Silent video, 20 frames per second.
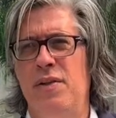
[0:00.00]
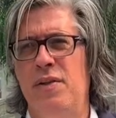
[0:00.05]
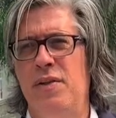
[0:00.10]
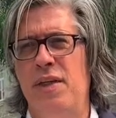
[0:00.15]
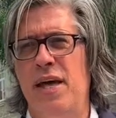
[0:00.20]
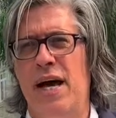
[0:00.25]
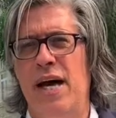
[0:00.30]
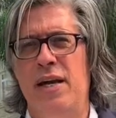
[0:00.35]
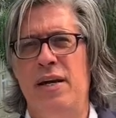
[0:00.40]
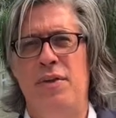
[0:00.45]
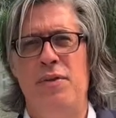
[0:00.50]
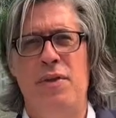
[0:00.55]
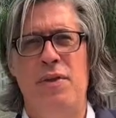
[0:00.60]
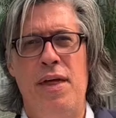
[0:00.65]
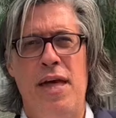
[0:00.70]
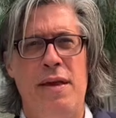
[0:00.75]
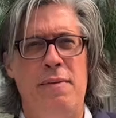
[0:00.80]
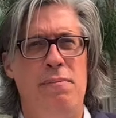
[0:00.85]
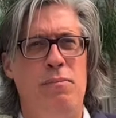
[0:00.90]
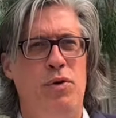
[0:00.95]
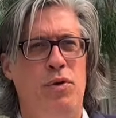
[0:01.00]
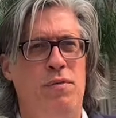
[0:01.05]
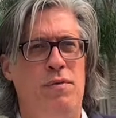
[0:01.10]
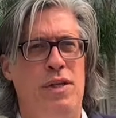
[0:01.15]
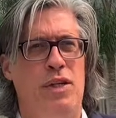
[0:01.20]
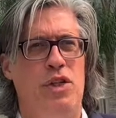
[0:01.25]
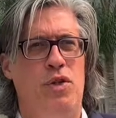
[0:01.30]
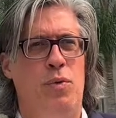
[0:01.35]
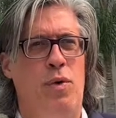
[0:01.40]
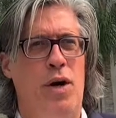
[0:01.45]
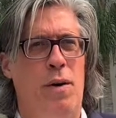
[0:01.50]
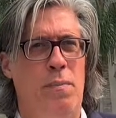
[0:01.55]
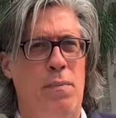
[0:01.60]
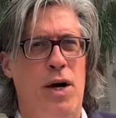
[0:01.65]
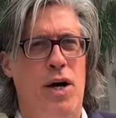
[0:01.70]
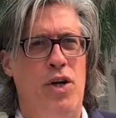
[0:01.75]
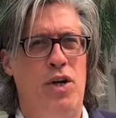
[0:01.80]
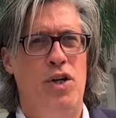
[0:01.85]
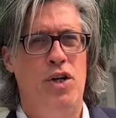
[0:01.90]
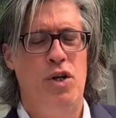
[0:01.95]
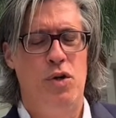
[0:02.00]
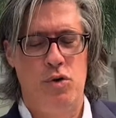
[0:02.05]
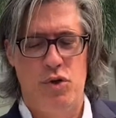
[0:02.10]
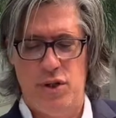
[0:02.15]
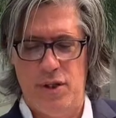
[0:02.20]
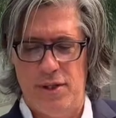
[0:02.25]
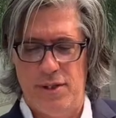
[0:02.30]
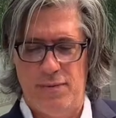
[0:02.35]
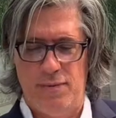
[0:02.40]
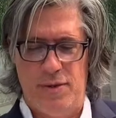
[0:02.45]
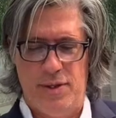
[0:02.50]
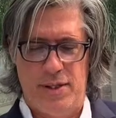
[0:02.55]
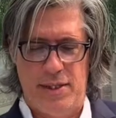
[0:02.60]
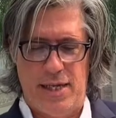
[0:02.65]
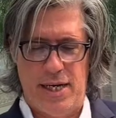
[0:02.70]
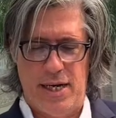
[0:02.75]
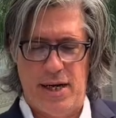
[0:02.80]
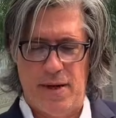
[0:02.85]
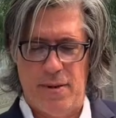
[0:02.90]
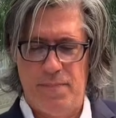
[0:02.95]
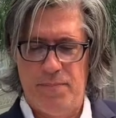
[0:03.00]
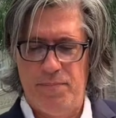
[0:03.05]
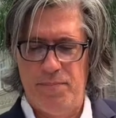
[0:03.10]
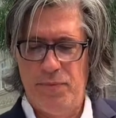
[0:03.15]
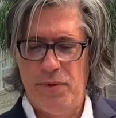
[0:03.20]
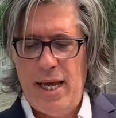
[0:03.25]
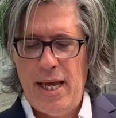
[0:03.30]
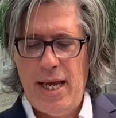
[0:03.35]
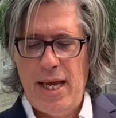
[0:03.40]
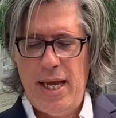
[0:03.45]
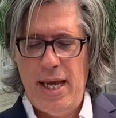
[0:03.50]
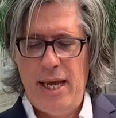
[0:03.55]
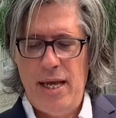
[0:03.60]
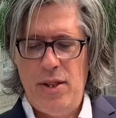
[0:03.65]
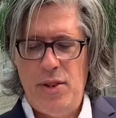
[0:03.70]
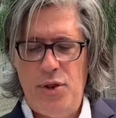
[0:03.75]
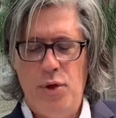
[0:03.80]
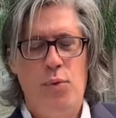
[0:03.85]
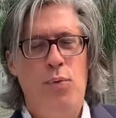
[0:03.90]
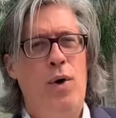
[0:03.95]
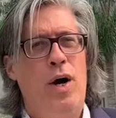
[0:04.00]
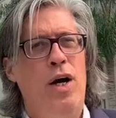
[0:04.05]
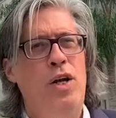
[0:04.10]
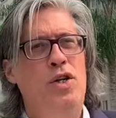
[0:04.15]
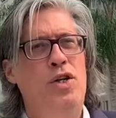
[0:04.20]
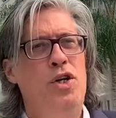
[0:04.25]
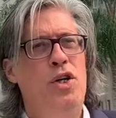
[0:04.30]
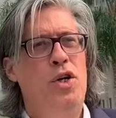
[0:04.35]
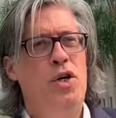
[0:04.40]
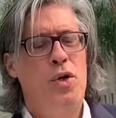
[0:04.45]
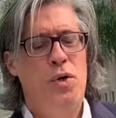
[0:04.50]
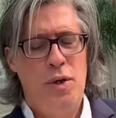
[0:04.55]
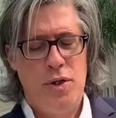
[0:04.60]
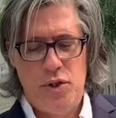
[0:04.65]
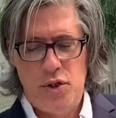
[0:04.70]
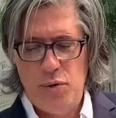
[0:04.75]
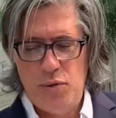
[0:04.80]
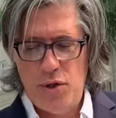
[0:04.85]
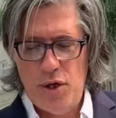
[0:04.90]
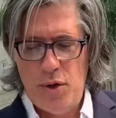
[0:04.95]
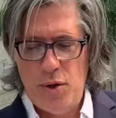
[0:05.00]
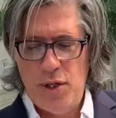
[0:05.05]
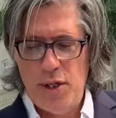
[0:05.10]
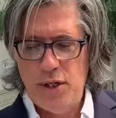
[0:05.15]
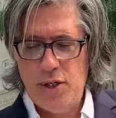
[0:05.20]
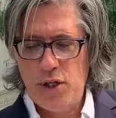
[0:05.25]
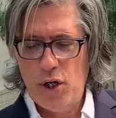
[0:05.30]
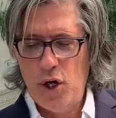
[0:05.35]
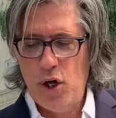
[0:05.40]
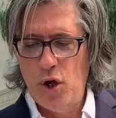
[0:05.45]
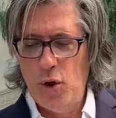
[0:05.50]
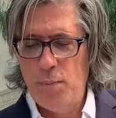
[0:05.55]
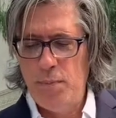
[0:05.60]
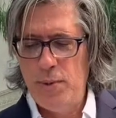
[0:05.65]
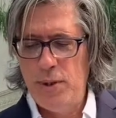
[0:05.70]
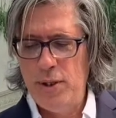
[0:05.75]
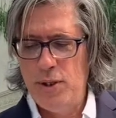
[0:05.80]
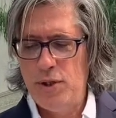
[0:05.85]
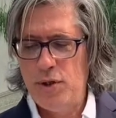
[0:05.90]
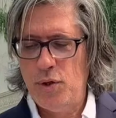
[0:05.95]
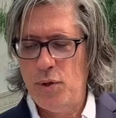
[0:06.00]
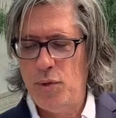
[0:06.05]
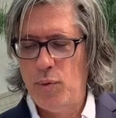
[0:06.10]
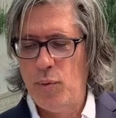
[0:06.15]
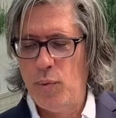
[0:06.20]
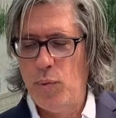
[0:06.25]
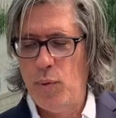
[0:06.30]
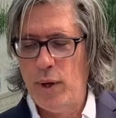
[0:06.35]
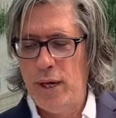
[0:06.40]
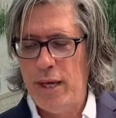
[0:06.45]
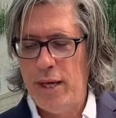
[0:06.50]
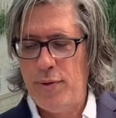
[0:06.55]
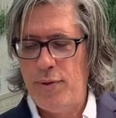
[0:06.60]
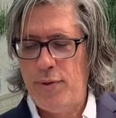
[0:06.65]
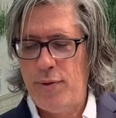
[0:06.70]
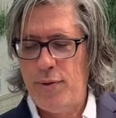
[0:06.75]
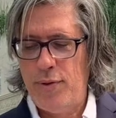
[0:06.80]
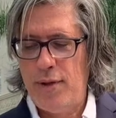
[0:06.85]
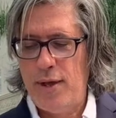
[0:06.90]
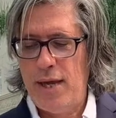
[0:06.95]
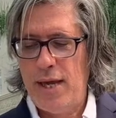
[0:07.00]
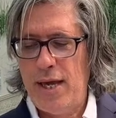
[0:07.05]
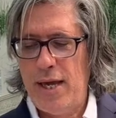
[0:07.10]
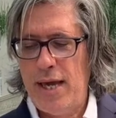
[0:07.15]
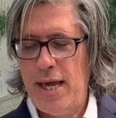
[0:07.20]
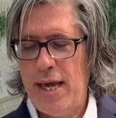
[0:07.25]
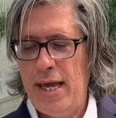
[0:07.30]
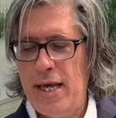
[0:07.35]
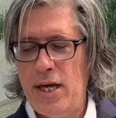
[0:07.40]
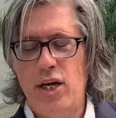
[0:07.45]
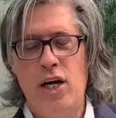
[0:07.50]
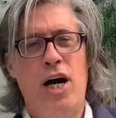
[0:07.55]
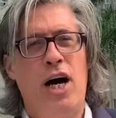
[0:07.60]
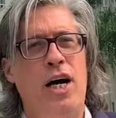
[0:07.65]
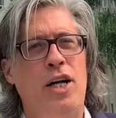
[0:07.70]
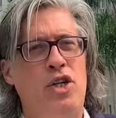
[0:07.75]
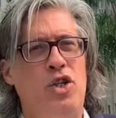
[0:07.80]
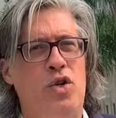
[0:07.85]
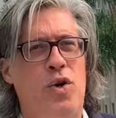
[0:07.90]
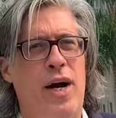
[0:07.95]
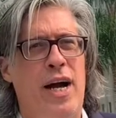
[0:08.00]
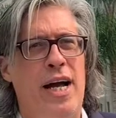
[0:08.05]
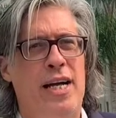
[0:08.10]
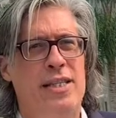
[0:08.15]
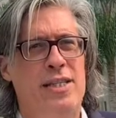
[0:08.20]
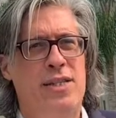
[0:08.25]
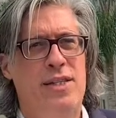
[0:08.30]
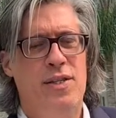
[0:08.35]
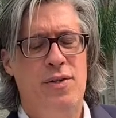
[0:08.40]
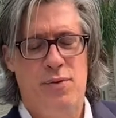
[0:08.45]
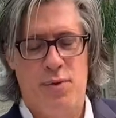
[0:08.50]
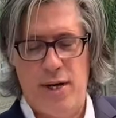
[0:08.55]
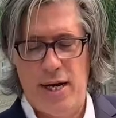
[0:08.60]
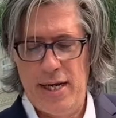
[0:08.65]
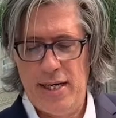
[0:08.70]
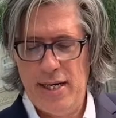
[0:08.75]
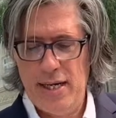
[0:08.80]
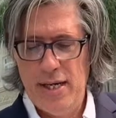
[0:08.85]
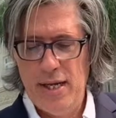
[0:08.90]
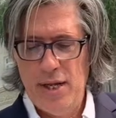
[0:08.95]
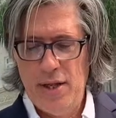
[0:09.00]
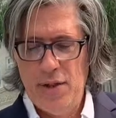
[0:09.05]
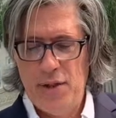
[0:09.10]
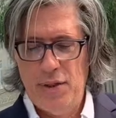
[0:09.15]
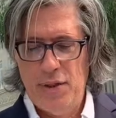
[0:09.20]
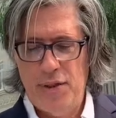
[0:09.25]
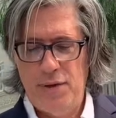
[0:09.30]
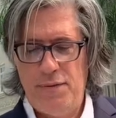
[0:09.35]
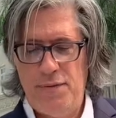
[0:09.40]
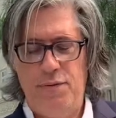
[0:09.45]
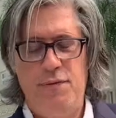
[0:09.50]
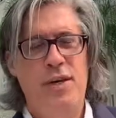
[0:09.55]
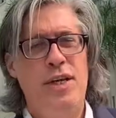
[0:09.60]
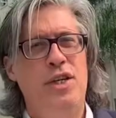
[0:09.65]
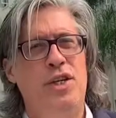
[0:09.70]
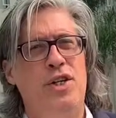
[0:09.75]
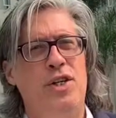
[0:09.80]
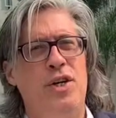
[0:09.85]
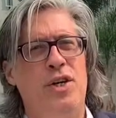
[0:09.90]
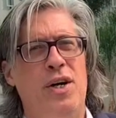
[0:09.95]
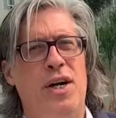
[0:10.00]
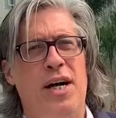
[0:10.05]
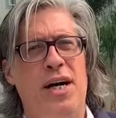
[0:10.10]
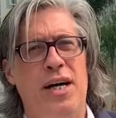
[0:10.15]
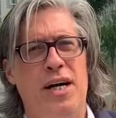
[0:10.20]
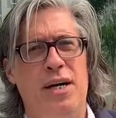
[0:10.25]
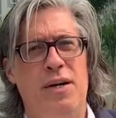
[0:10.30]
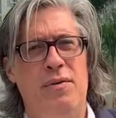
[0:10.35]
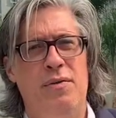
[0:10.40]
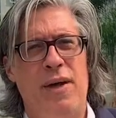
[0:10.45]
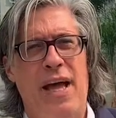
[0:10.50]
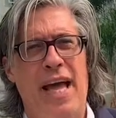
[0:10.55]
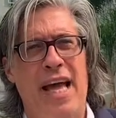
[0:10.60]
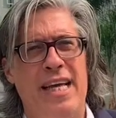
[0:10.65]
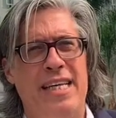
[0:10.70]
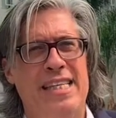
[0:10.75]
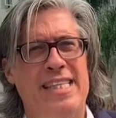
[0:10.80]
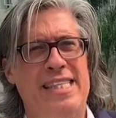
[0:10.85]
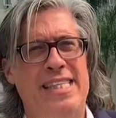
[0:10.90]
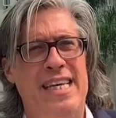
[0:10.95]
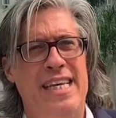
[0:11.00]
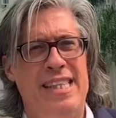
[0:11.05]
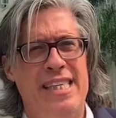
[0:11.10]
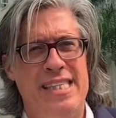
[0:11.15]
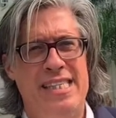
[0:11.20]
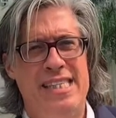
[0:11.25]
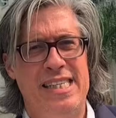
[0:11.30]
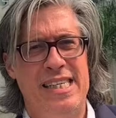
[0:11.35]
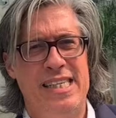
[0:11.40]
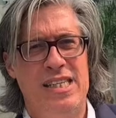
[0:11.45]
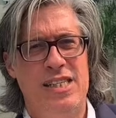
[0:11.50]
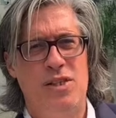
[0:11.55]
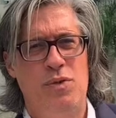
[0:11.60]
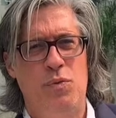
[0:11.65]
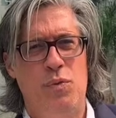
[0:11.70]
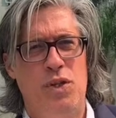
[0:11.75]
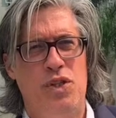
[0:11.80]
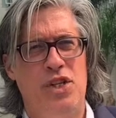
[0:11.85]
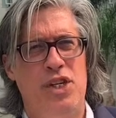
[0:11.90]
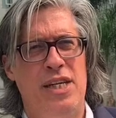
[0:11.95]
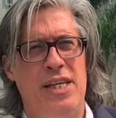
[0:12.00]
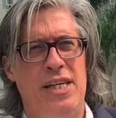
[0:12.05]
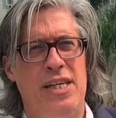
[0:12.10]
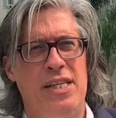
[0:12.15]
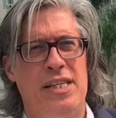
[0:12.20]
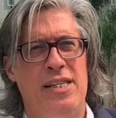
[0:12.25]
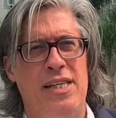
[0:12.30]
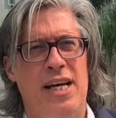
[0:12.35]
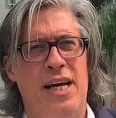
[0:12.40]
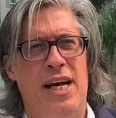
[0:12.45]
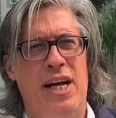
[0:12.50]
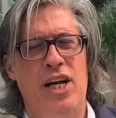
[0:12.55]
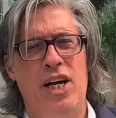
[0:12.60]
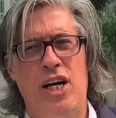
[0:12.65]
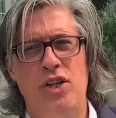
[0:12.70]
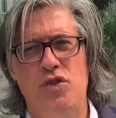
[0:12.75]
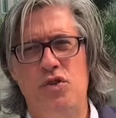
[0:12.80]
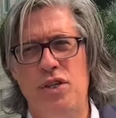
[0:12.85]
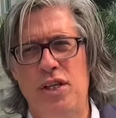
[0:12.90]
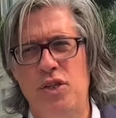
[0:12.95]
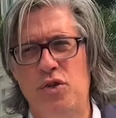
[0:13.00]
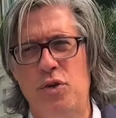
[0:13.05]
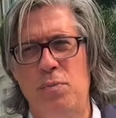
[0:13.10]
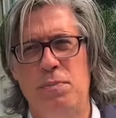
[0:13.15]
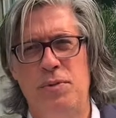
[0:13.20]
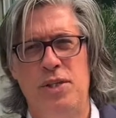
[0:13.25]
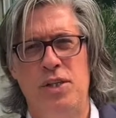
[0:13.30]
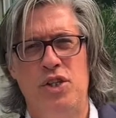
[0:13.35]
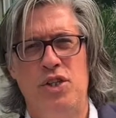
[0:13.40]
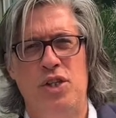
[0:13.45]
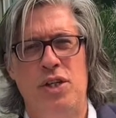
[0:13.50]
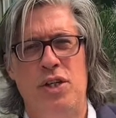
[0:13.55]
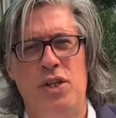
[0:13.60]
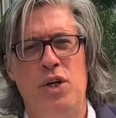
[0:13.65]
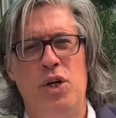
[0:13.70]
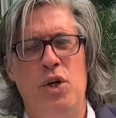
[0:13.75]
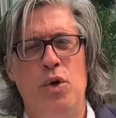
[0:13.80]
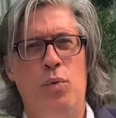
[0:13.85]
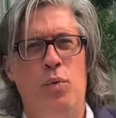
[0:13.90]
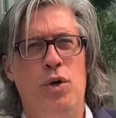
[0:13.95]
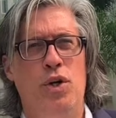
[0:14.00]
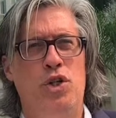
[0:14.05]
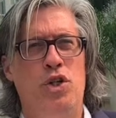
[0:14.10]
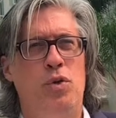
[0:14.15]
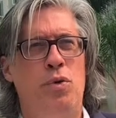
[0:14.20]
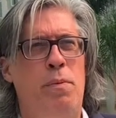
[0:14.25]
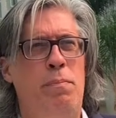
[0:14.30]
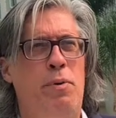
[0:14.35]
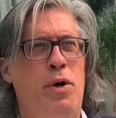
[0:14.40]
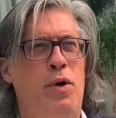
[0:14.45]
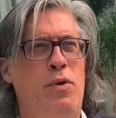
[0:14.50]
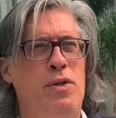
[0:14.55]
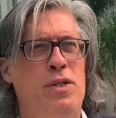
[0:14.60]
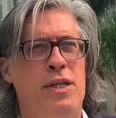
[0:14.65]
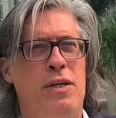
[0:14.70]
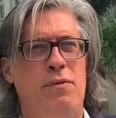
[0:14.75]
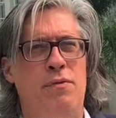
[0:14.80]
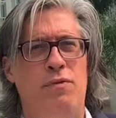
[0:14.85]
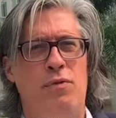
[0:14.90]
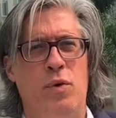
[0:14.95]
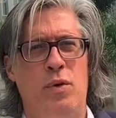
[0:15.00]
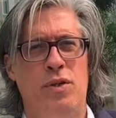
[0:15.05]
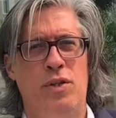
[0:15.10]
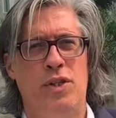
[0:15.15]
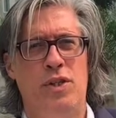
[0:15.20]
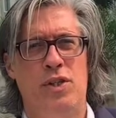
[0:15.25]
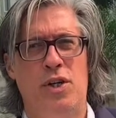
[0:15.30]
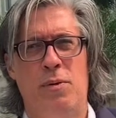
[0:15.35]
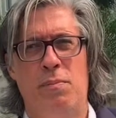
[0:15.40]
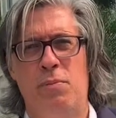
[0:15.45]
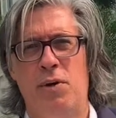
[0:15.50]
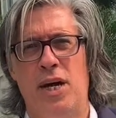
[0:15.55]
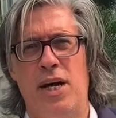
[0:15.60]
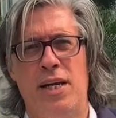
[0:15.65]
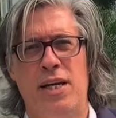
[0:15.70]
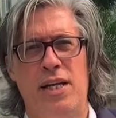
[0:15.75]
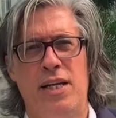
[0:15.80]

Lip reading: that then moved into our modern notions of desire. And the rondeau, as you notice, opens with a contrast, right? The figure of antithesis, which is a contradictory position where two opposing forces are brought